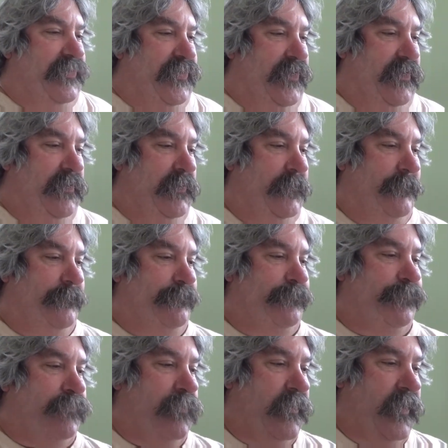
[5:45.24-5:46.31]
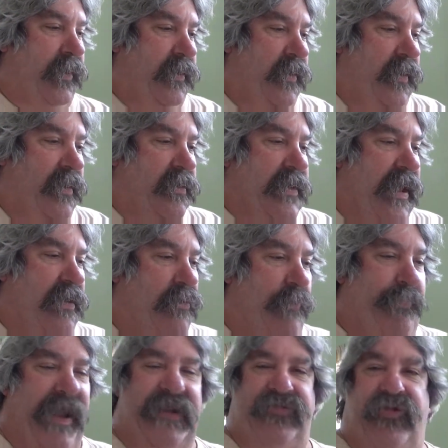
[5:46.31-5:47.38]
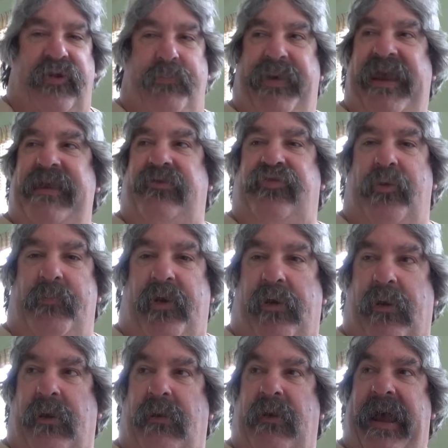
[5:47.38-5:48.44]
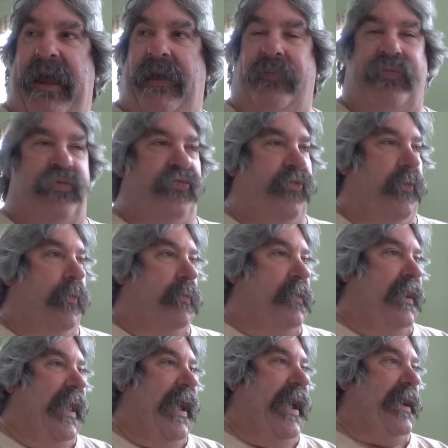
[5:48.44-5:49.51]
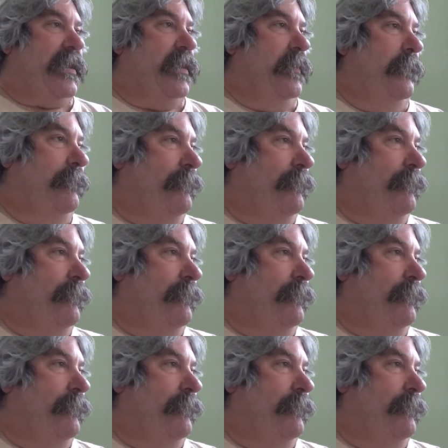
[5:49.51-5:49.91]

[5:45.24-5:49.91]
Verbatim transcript: so gotta go back to the bank tomorrow at two o'clock